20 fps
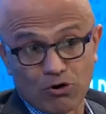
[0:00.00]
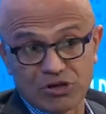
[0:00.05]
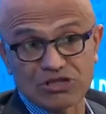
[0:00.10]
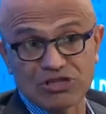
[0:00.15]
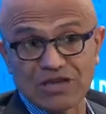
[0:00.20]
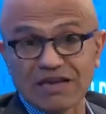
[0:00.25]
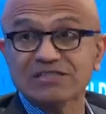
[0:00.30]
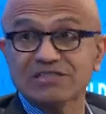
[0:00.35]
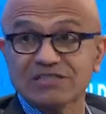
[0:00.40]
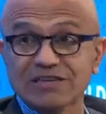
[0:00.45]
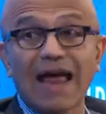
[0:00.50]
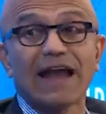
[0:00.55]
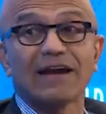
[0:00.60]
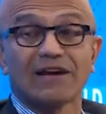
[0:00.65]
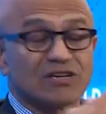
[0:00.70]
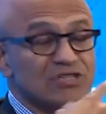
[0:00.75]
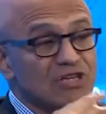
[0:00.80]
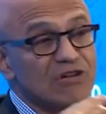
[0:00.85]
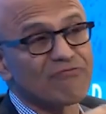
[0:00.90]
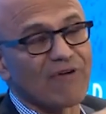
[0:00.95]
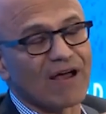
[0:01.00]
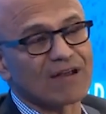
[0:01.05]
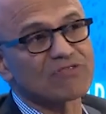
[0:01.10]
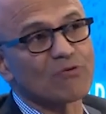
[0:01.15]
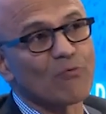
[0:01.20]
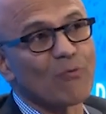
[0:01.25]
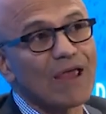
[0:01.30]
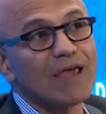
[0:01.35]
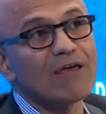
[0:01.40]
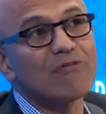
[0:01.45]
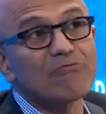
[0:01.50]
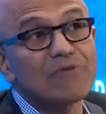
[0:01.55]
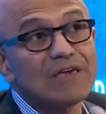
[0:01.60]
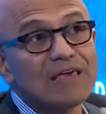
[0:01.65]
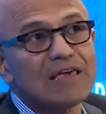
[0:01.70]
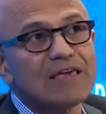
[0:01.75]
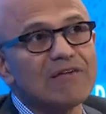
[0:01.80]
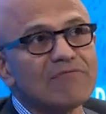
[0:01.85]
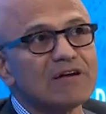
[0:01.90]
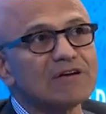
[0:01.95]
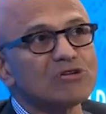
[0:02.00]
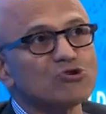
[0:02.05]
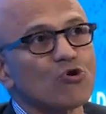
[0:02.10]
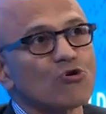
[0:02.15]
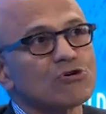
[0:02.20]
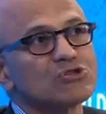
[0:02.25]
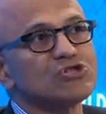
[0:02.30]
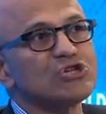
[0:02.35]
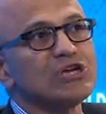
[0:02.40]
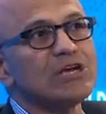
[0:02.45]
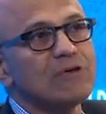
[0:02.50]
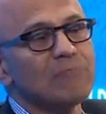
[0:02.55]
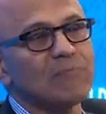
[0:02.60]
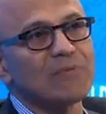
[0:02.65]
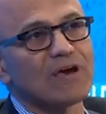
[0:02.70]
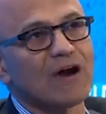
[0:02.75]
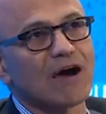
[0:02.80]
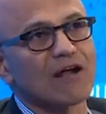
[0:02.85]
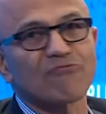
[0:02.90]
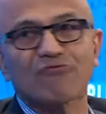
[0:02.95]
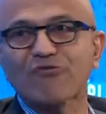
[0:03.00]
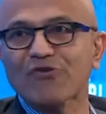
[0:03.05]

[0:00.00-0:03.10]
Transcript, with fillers: going to set standards. In fact, the way we even took G D P R,